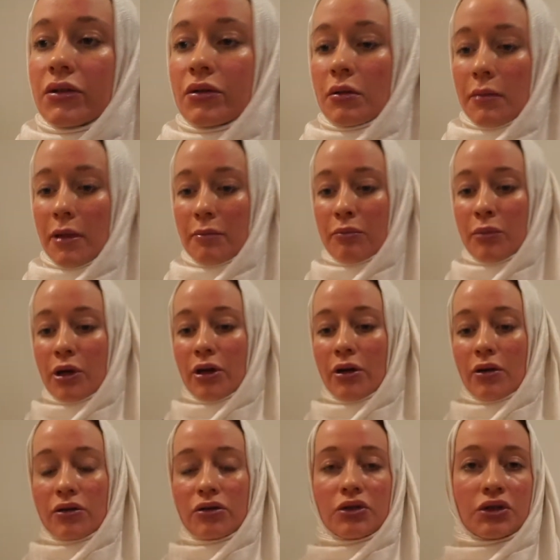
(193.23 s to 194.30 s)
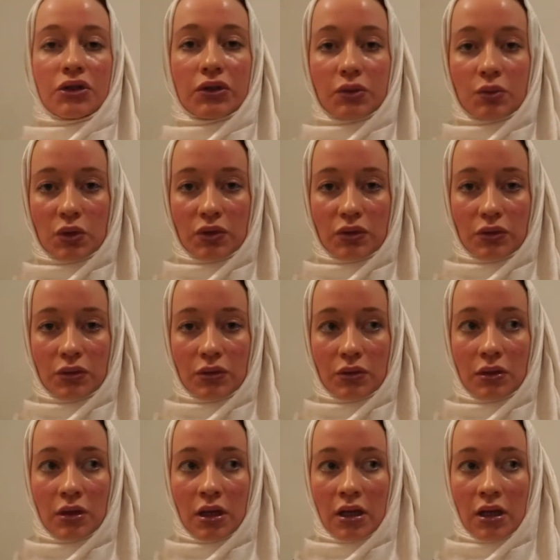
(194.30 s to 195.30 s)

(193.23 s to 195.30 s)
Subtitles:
remember, or you just want to,